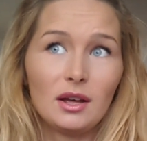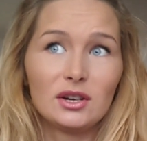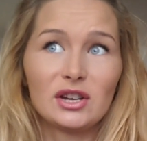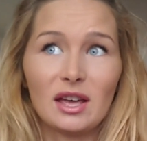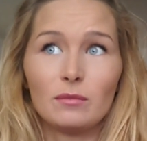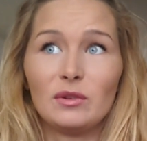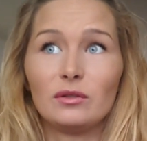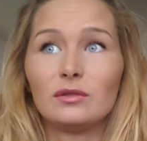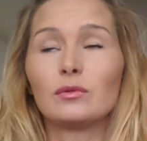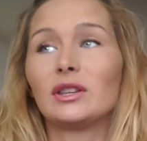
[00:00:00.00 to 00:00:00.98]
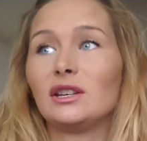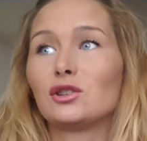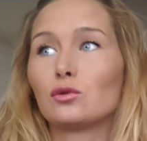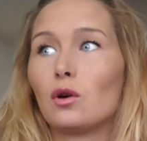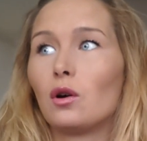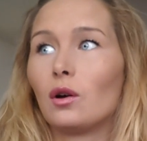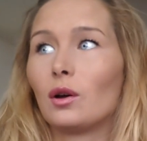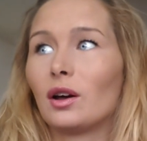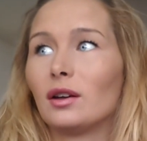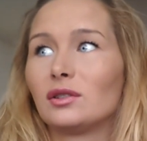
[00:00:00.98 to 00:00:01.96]
She gave me these really
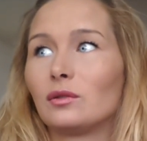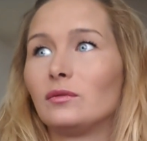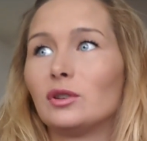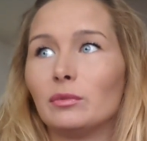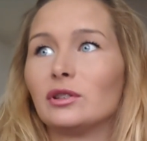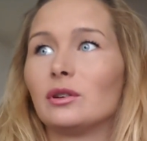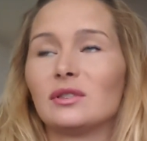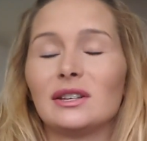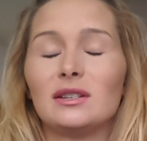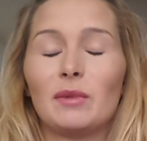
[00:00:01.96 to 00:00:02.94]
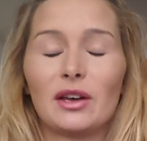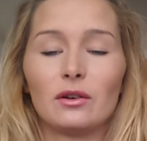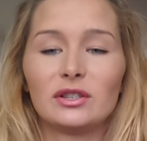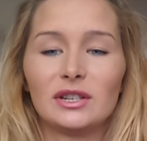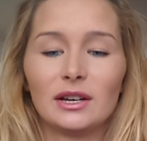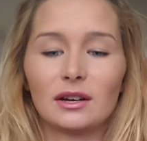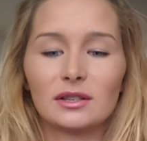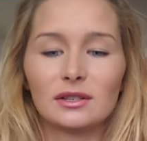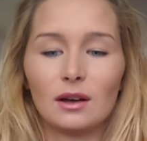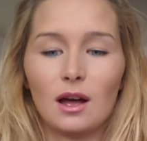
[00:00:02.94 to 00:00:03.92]
strong sort of double dose
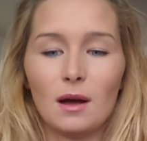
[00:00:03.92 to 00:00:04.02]
antibiotics,